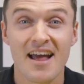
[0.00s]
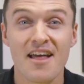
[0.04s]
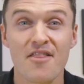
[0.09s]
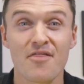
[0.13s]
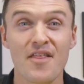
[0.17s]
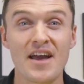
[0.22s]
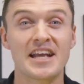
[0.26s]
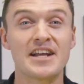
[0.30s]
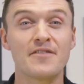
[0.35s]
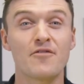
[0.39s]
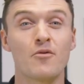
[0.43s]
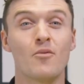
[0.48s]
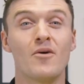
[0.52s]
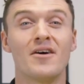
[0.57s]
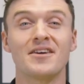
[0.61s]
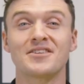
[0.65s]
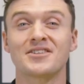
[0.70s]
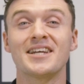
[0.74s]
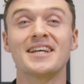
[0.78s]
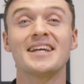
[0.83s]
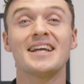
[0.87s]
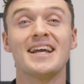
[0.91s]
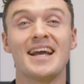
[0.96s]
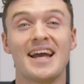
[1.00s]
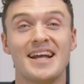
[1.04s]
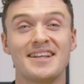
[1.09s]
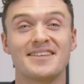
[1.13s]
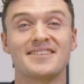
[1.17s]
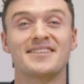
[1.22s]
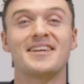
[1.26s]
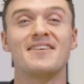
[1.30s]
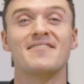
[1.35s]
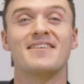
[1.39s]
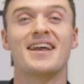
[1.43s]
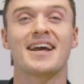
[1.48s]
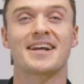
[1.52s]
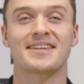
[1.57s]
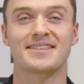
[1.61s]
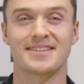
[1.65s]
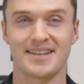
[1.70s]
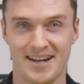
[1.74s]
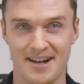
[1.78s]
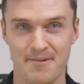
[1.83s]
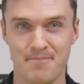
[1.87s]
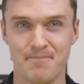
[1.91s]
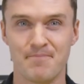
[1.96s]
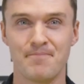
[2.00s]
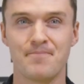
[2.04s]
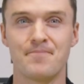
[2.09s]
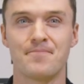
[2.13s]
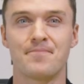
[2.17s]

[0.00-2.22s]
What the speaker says: Thank you for watching and see you next time.